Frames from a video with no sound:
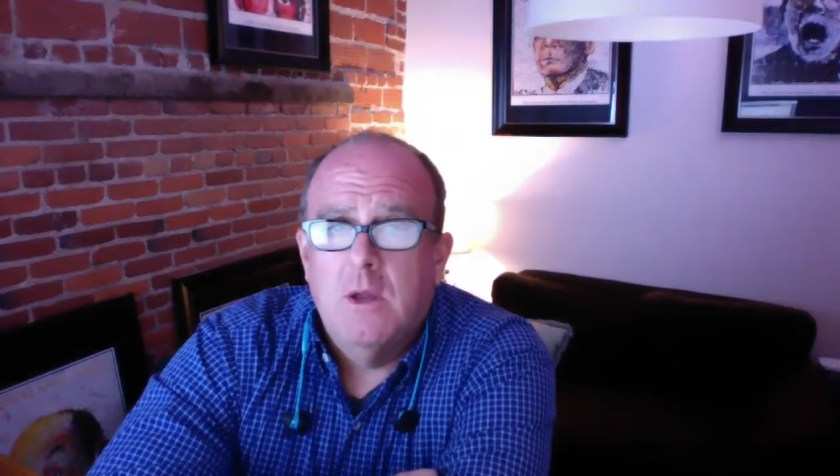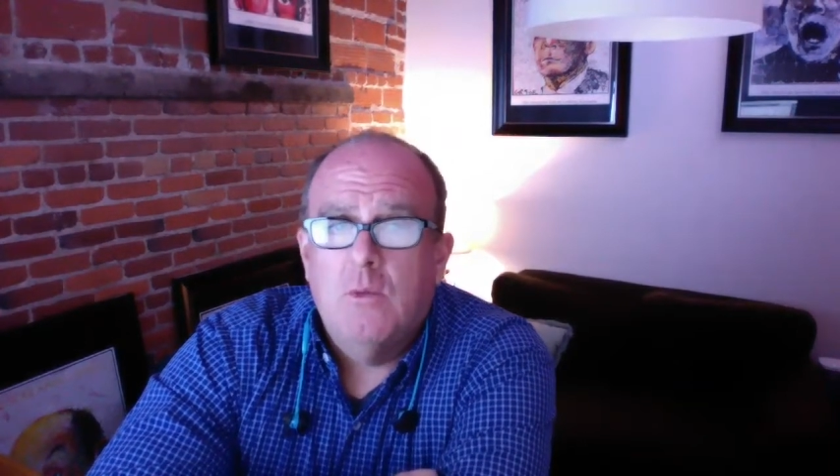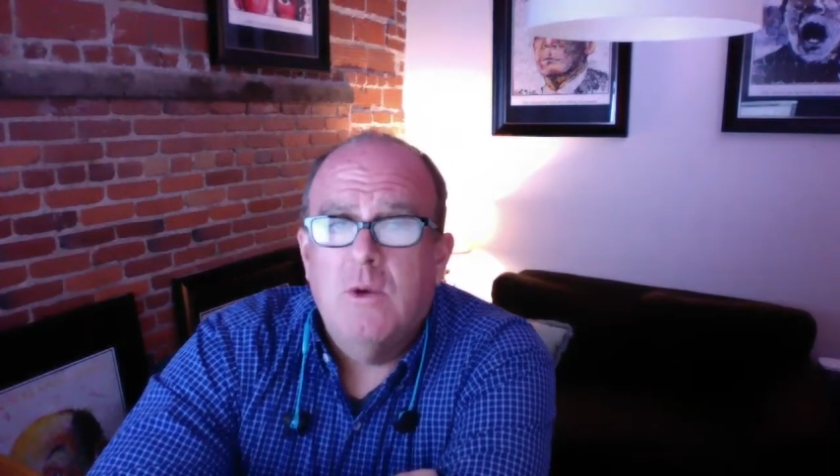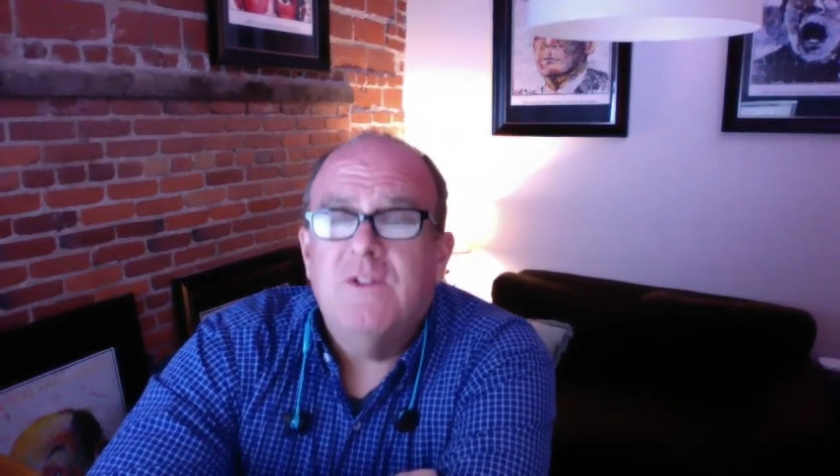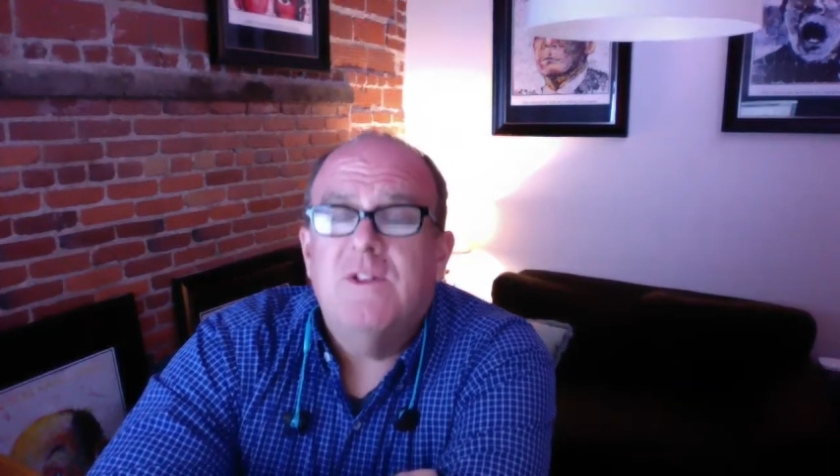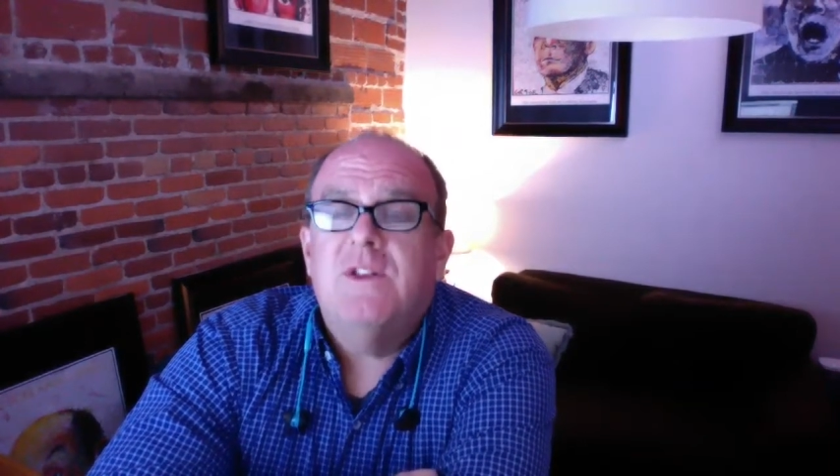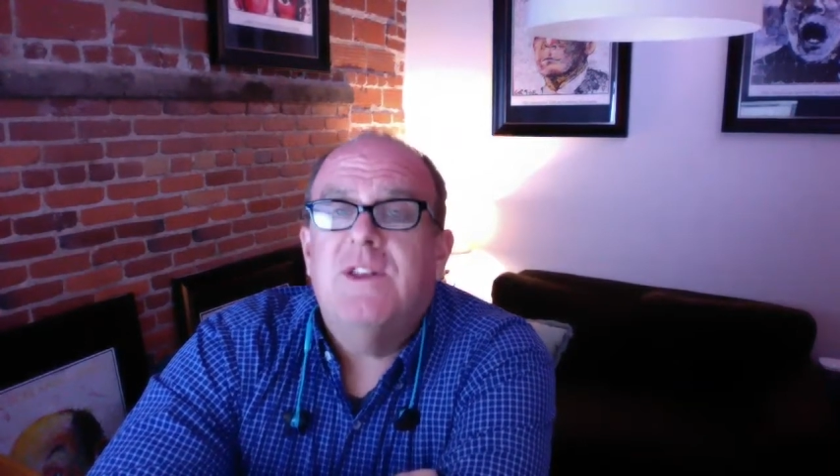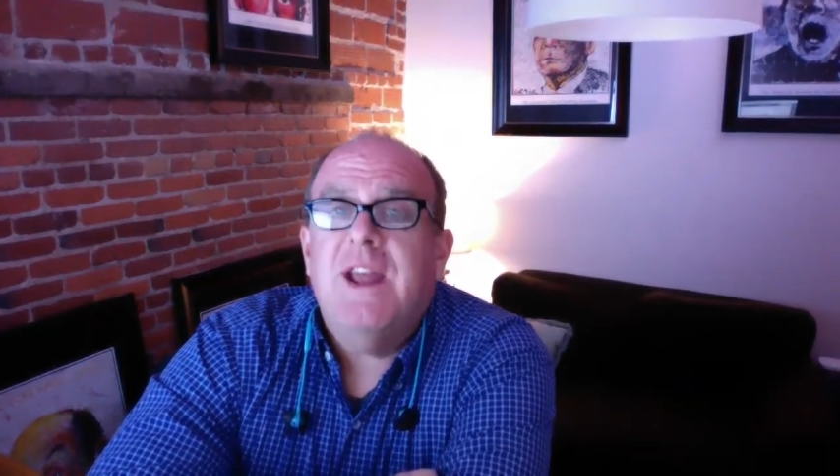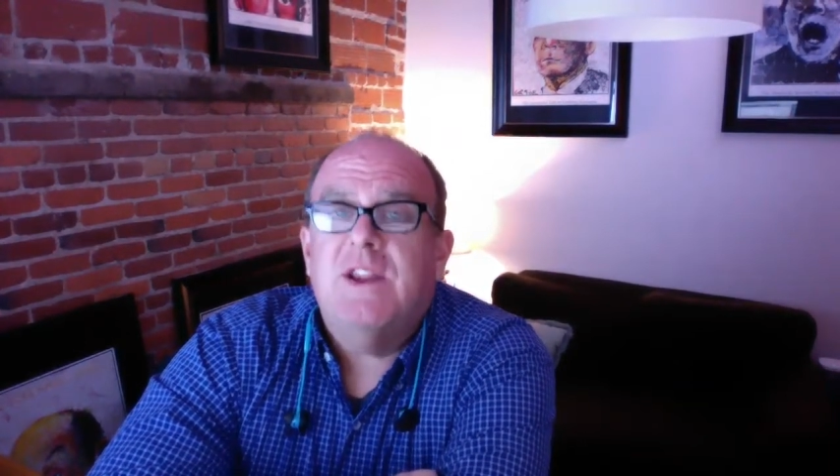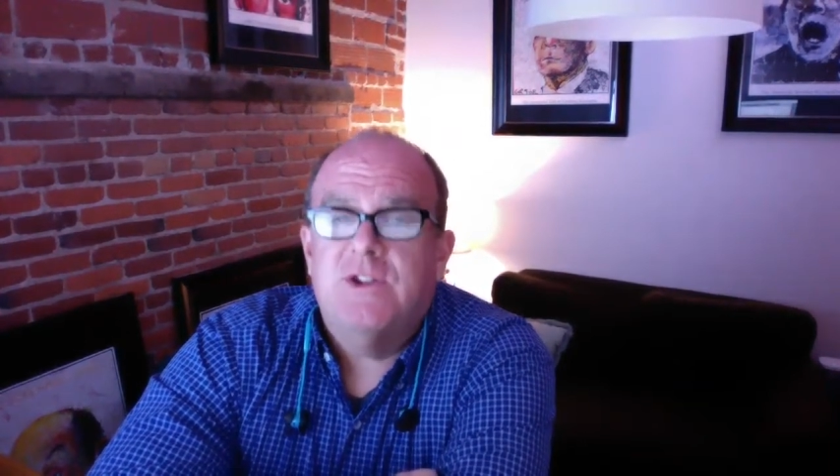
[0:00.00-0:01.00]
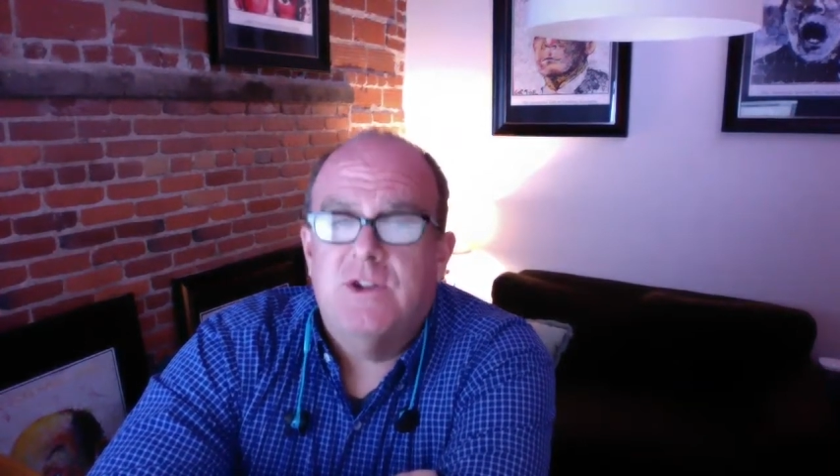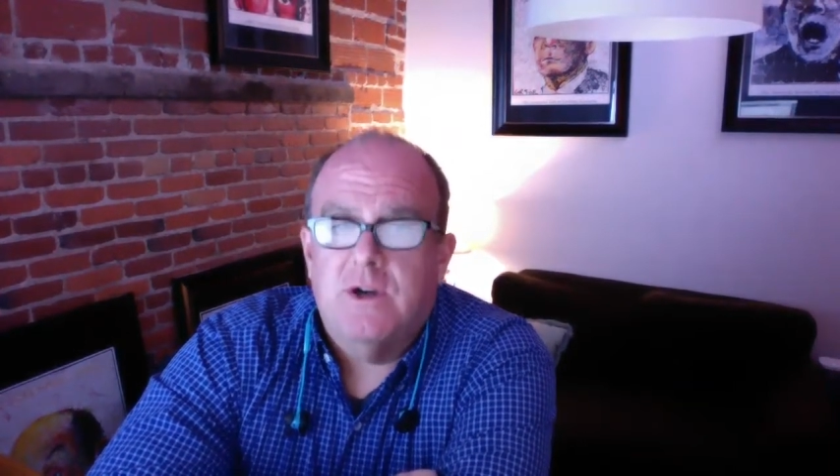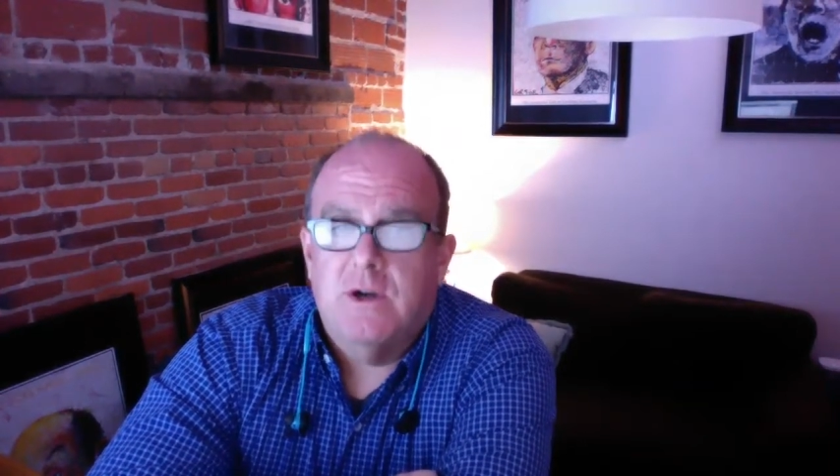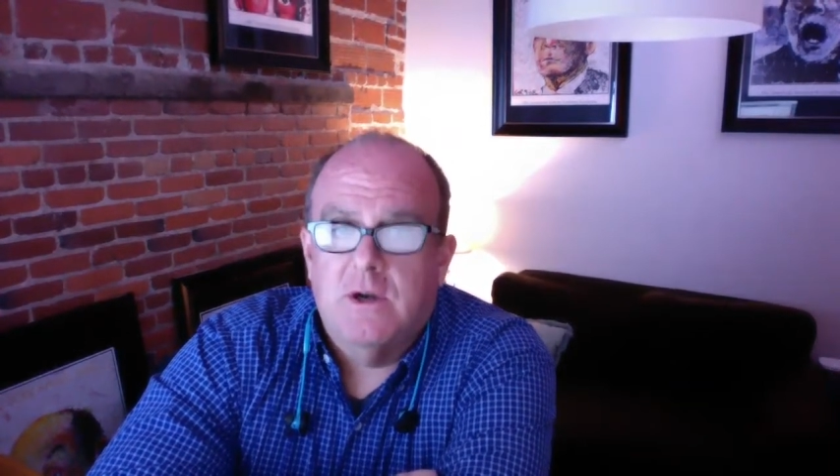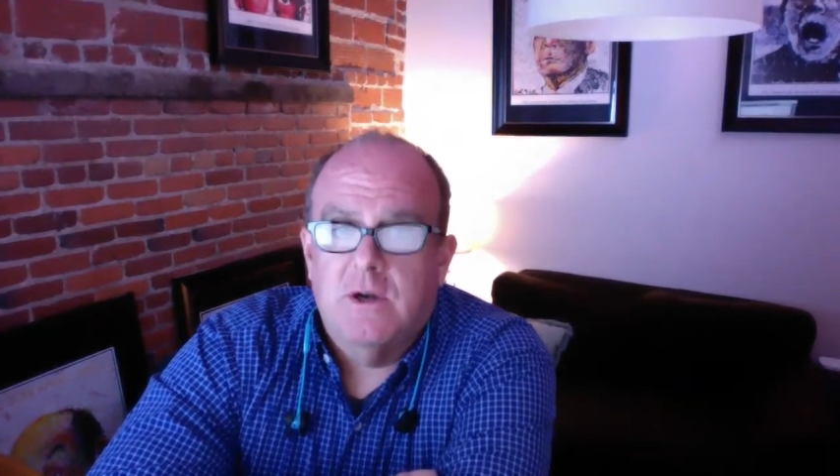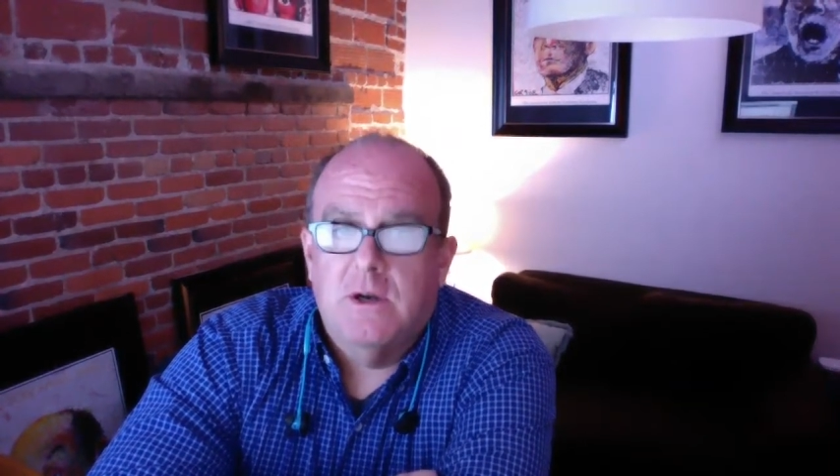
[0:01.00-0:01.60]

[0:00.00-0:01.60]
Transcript: What is the texture